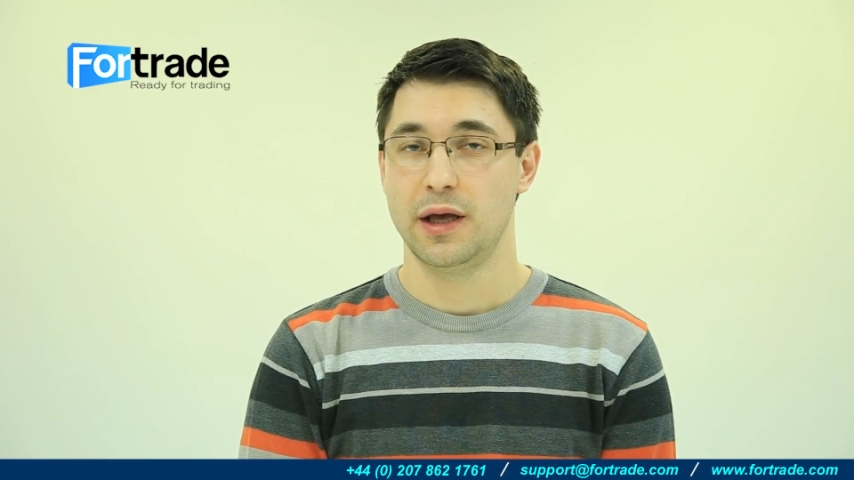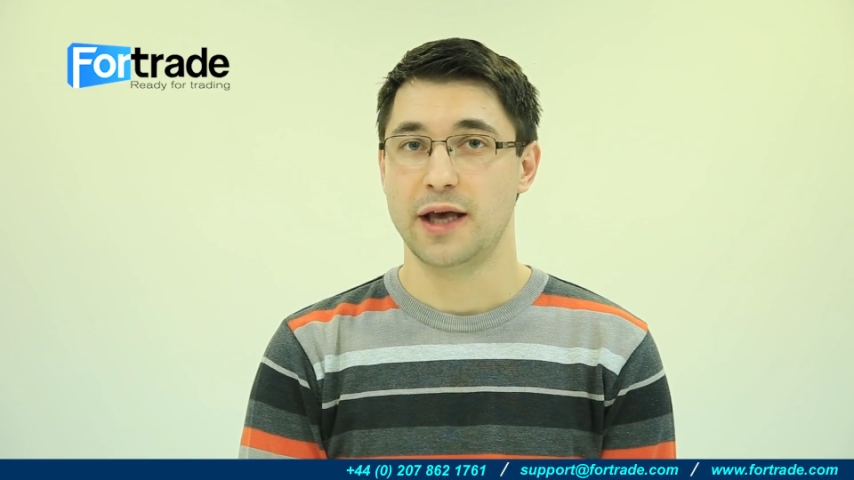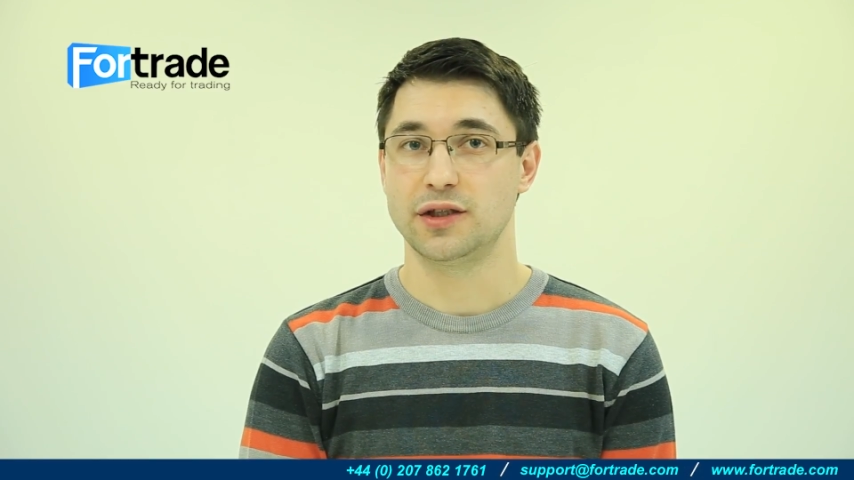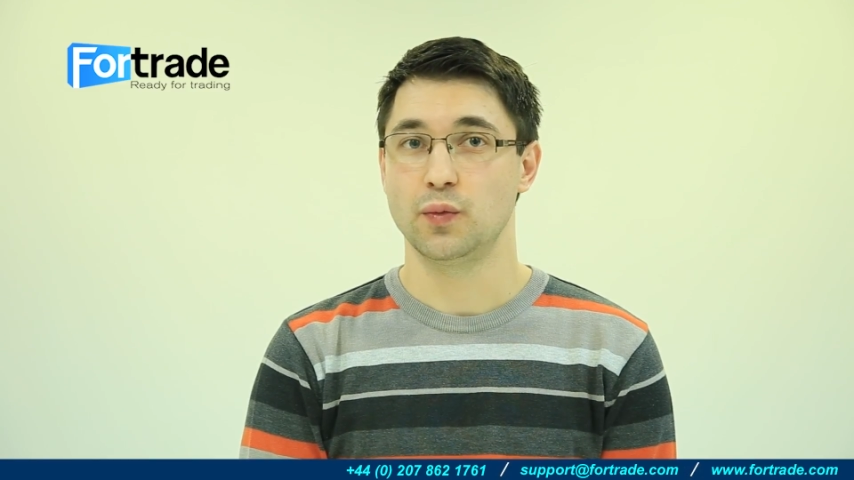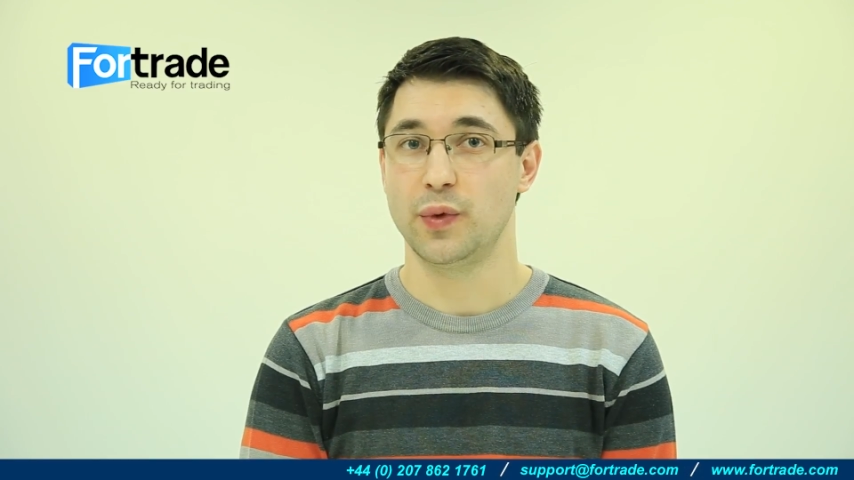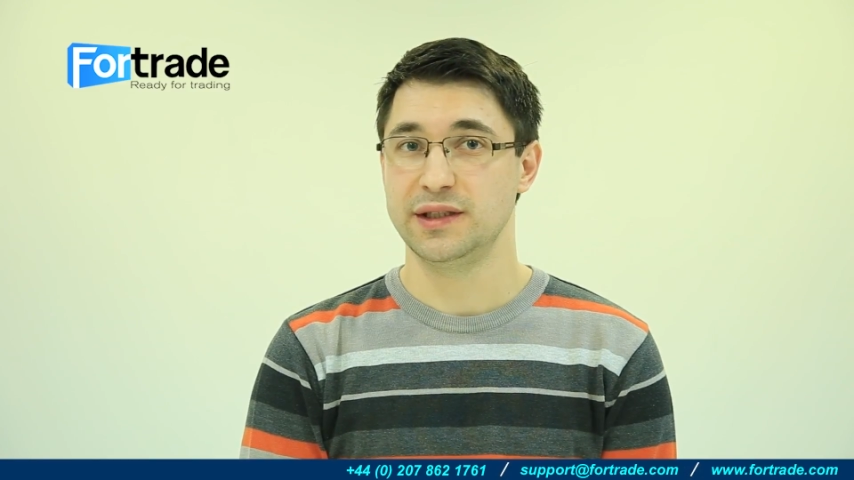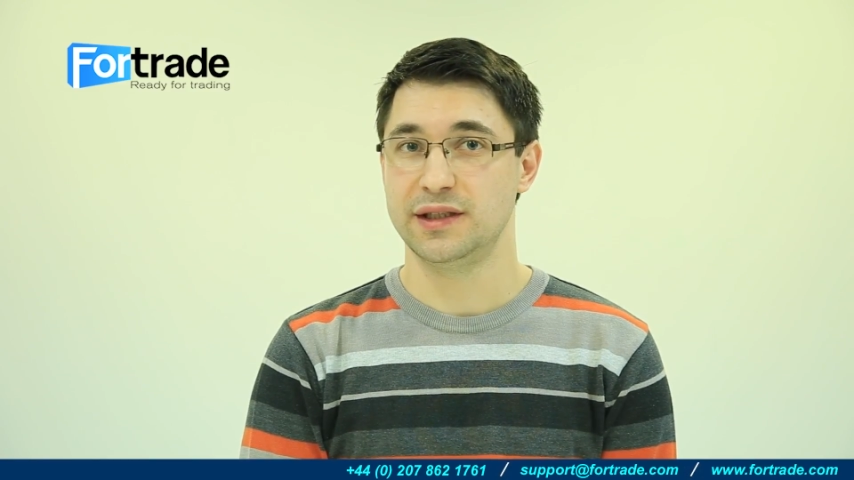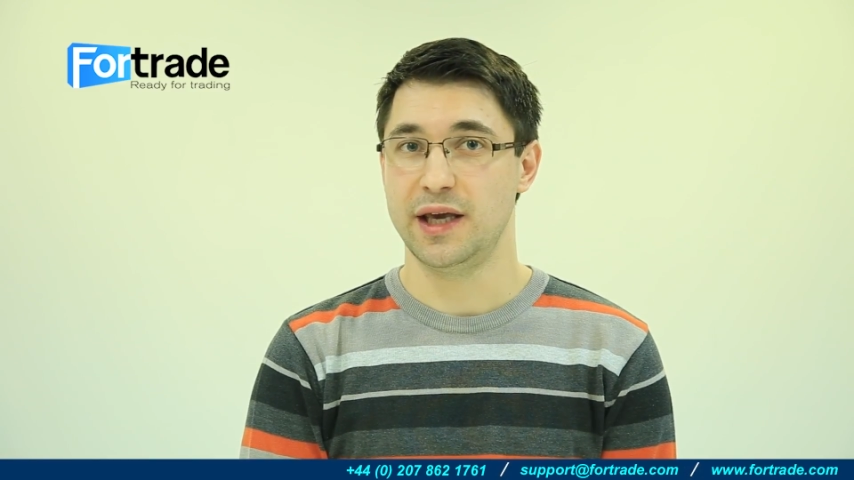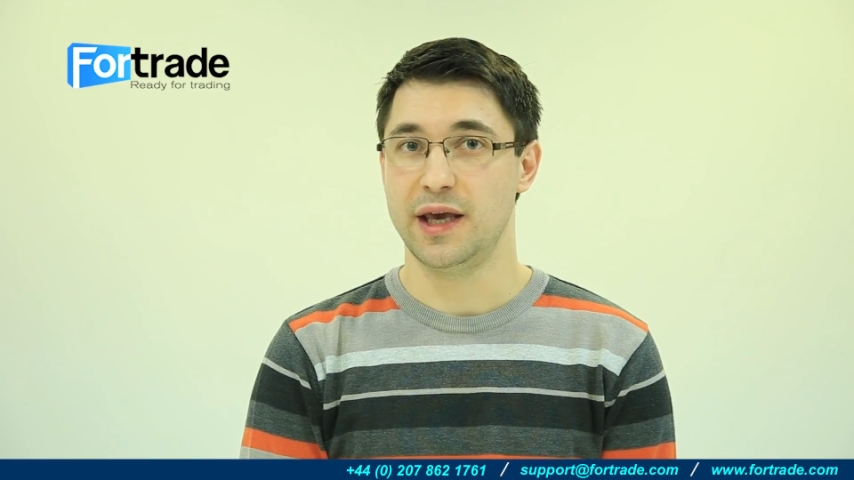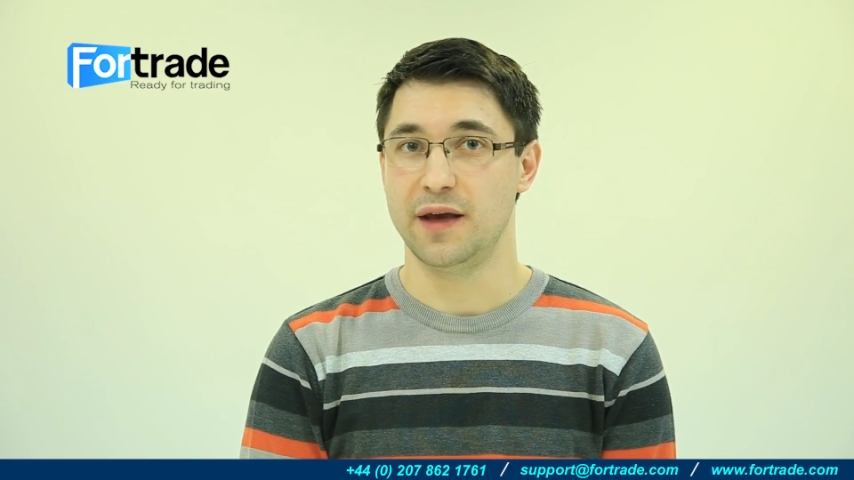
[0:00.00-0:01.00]
as on
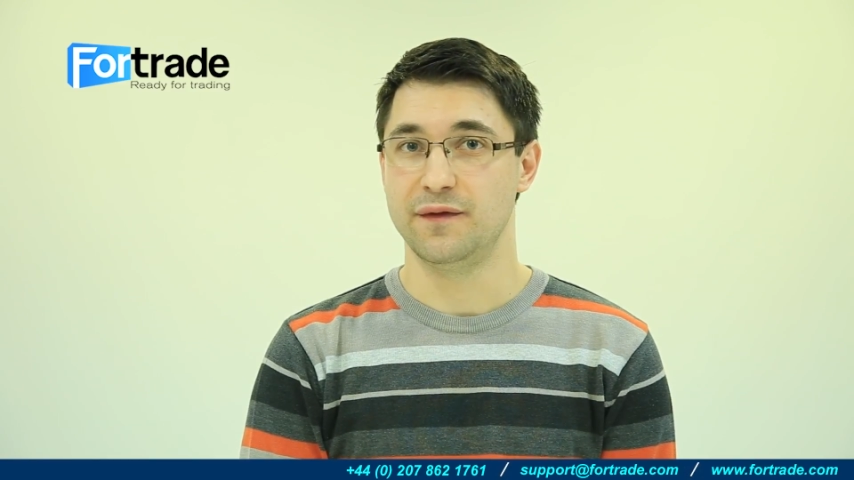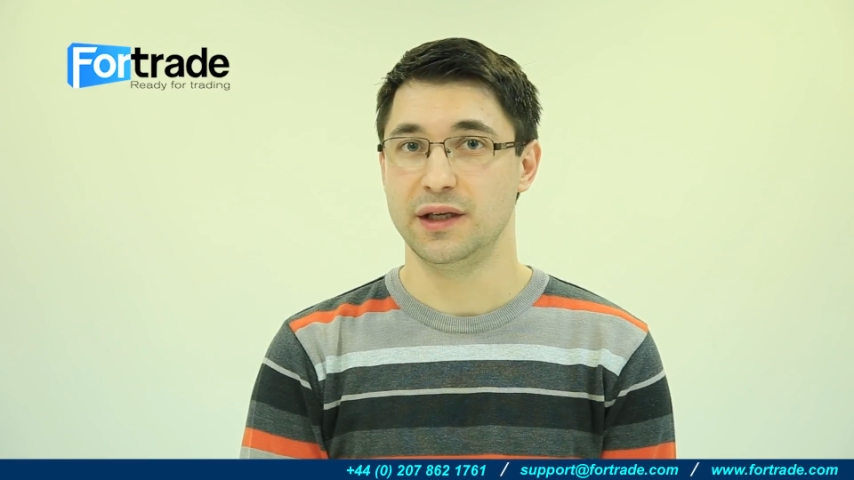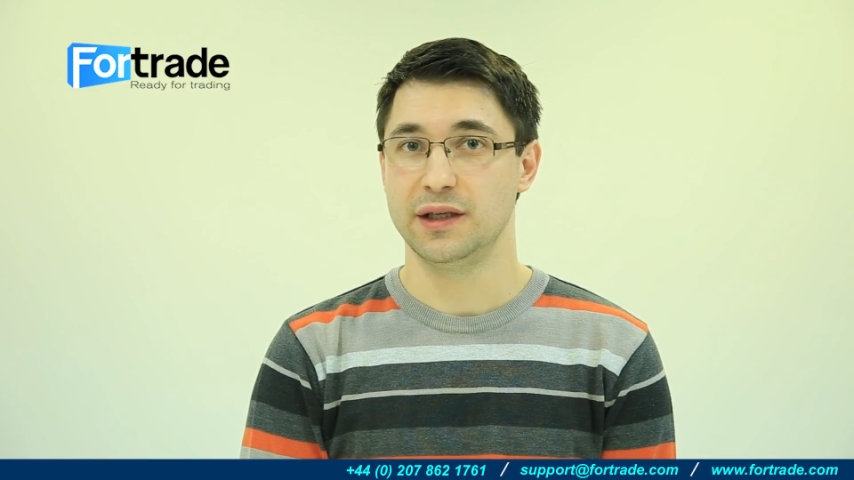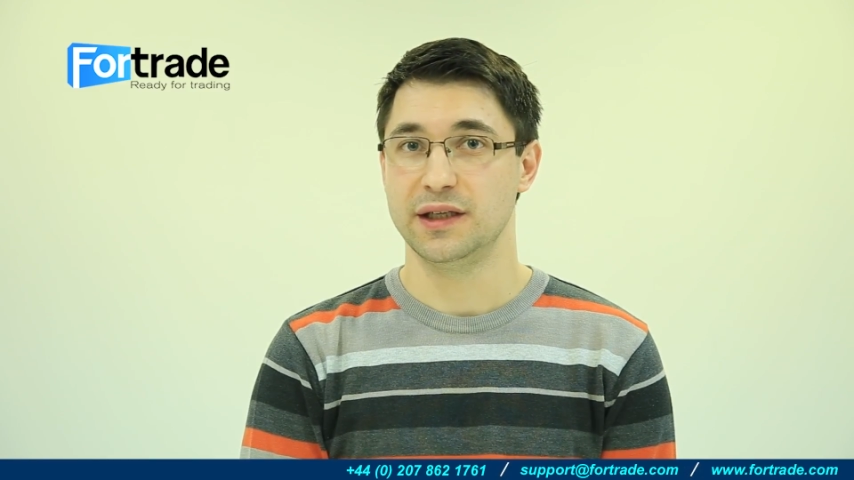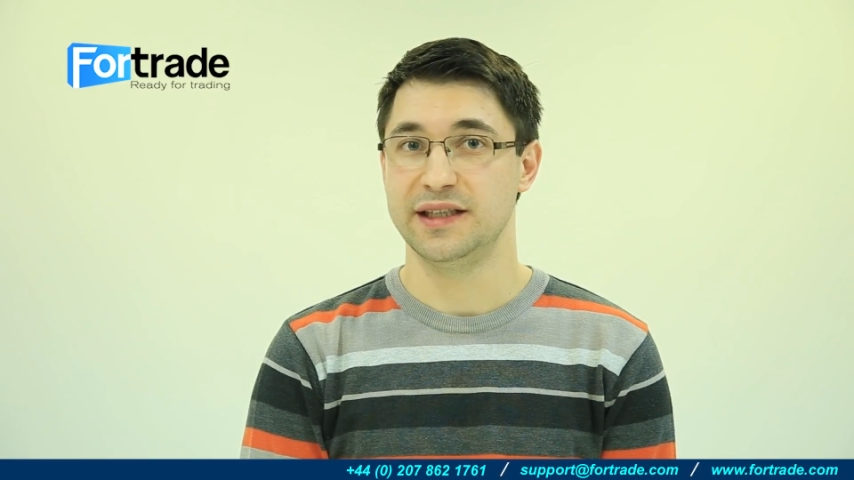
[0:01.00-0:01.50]
Wednesday evening